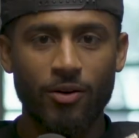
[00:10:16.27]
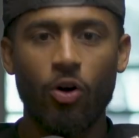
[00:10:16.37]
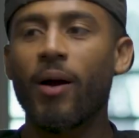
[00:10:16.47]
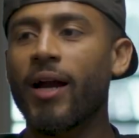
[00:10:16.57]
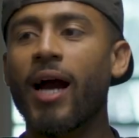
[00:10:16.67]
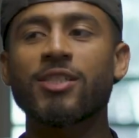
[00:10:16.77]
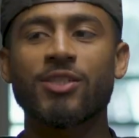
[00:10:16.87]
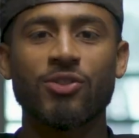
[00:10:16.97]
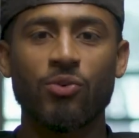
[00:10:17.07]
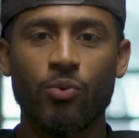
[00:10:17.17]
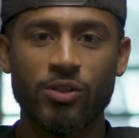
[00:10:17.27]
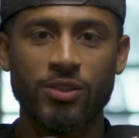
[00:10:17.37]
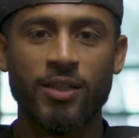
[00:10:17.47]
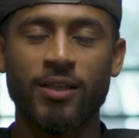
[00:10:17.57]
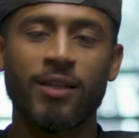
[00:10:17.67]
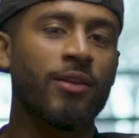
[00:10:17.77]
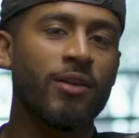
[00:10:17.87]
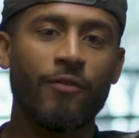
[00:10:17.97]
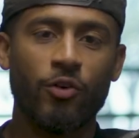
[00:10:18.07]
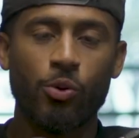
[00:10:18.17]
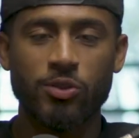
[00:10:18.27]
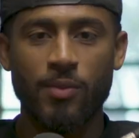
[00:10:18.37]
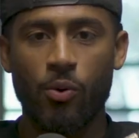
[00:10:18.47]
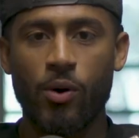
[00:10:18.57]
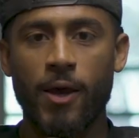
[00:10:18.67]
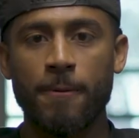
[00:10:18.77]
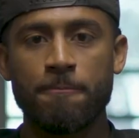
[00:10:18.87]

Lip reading: Oh my gosh, this is the worst thing. Nothing ever goes my way.